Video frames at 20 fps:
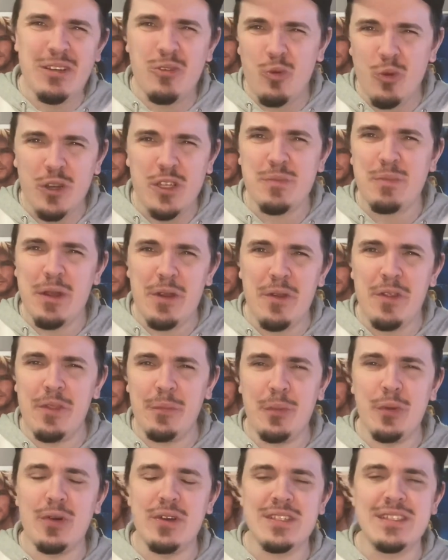It works better in the
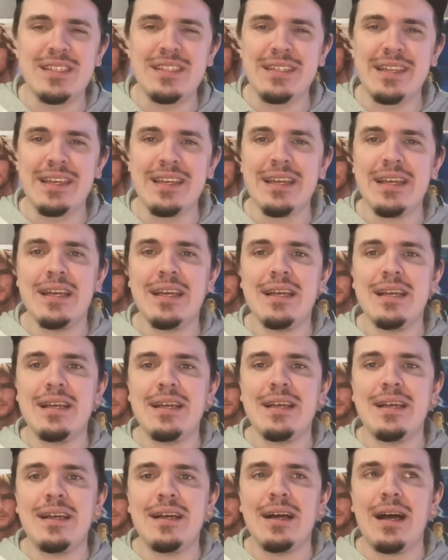books. And, like,
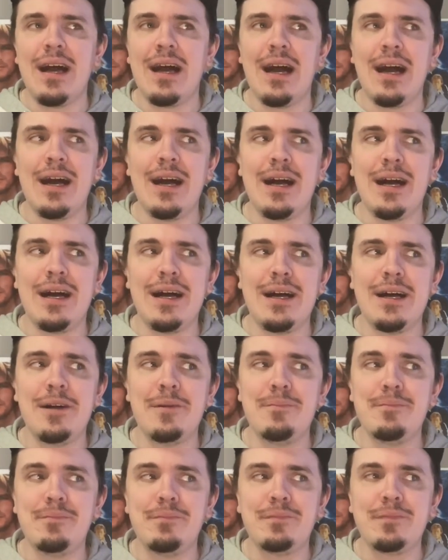
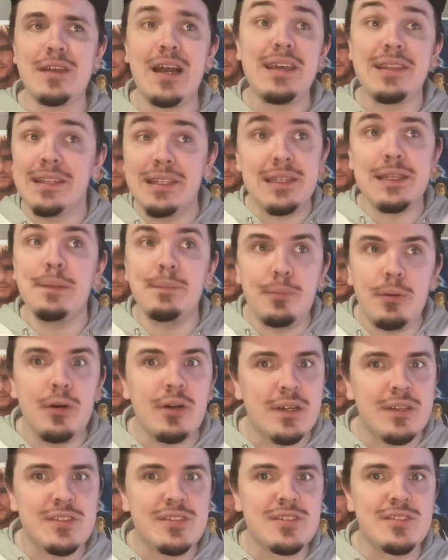I think the
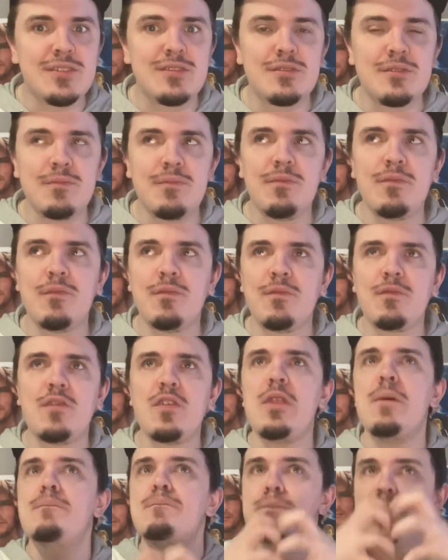books, for
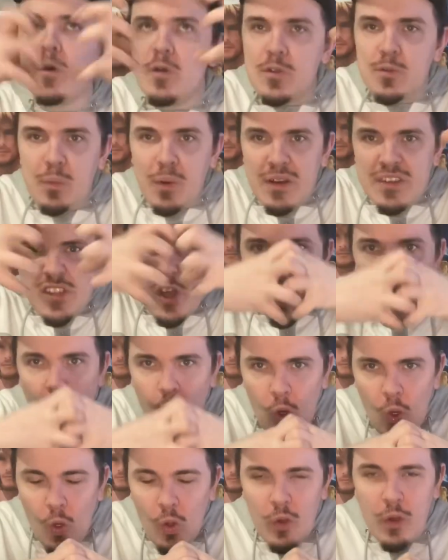the most part as a
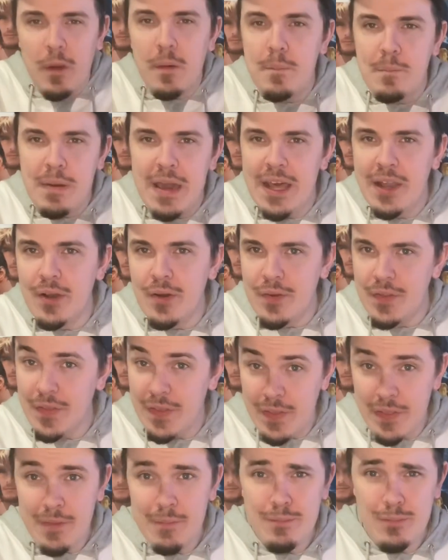whole, are better
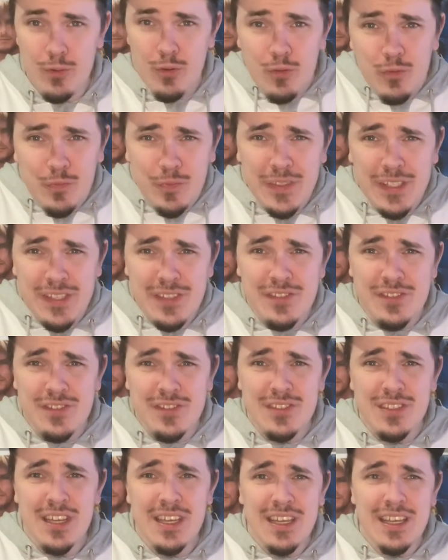than the
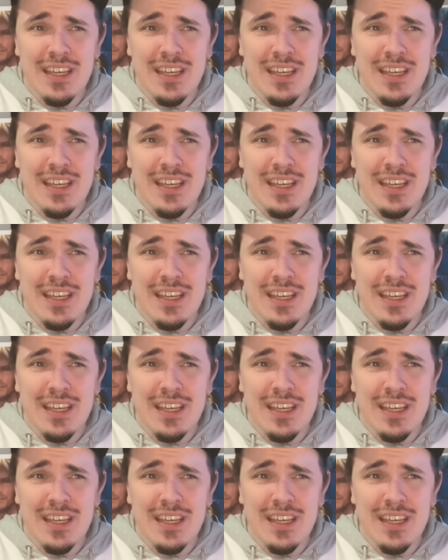movies.